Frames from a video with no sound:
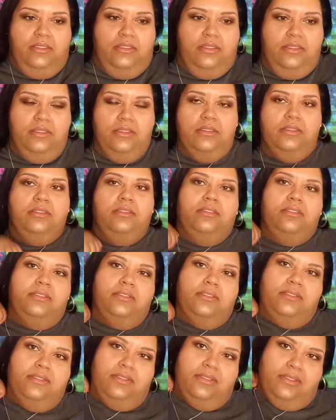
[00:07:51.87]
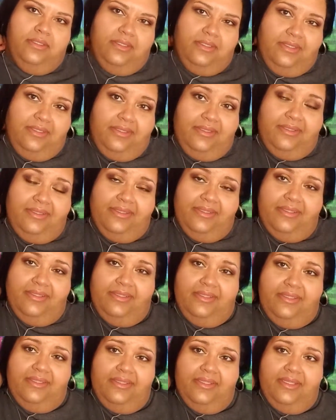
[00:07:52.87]

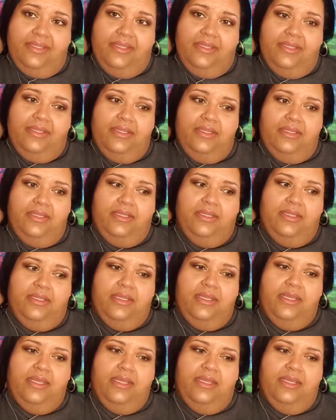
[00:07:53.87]
(silence)